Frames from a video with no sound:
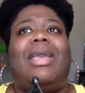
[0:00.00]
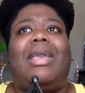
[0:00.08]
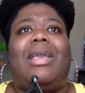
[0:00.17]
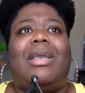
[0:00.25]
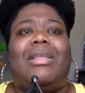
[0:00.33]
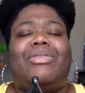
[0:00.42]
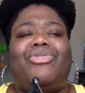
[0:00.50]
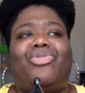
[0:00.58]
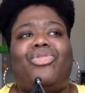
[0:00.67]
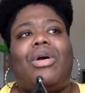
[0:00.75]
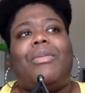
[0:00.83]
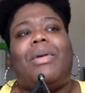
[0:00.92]
And
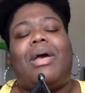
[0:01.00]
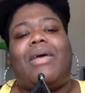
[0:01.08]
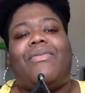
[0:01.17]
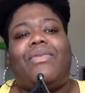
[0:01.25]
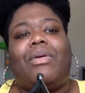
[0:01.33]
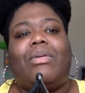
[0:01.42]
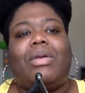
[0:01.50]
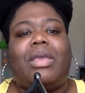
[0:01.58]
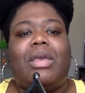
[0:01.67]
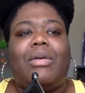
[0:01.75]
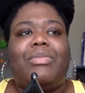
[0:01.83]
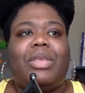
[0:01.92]
Trump, I felt,
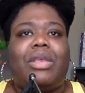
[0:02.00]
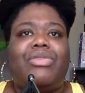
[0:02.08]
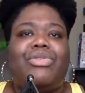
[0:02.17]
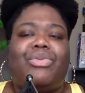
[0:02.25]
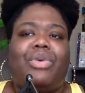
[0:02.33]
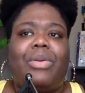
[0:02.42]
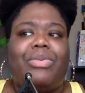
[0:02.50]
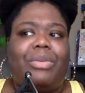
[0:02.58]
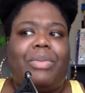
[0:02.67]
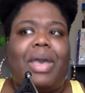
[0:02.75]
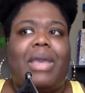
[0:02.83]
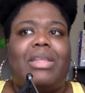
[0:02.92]
kept
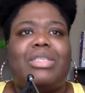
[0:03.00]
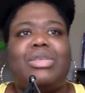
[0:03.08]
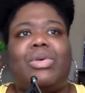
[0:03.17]
interrupting Biden.